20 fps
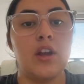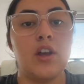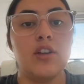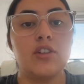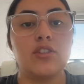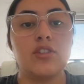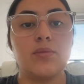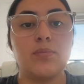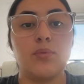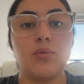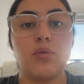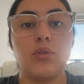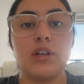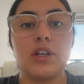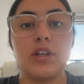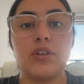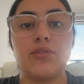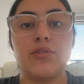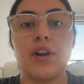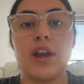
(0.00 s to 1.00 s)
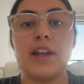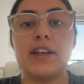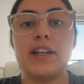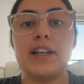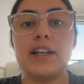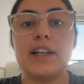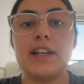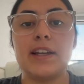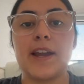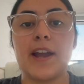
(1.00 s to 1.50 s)
supporting greater
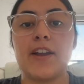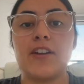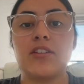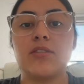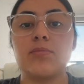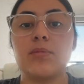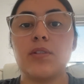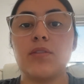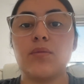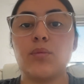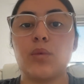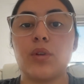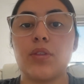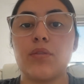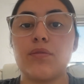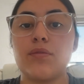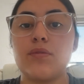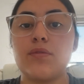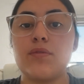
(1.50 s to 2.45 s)
engagement with